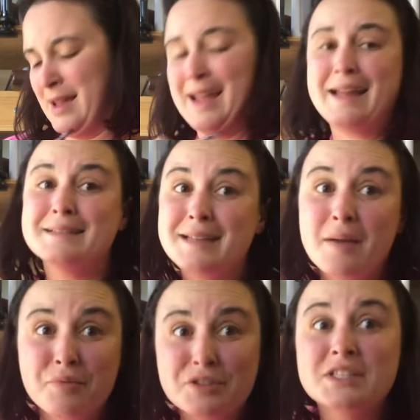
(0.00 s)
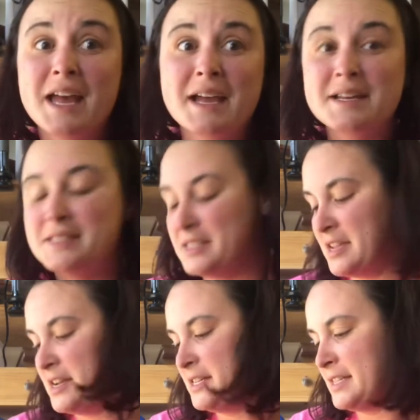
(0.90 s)
it's not precise, it's not
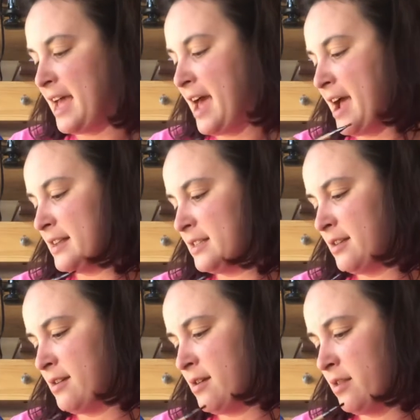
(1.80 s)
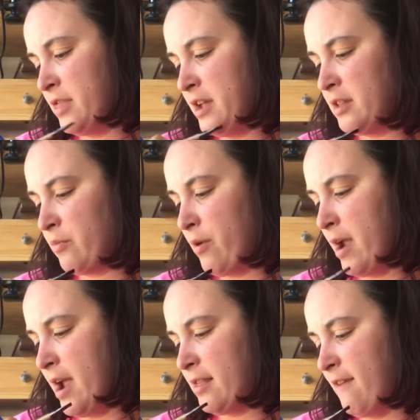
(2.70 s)
exact. Things
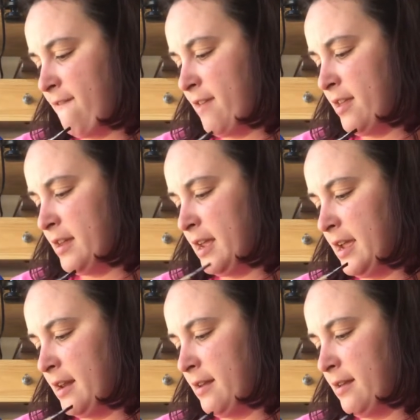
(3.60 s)
break, they fill it in.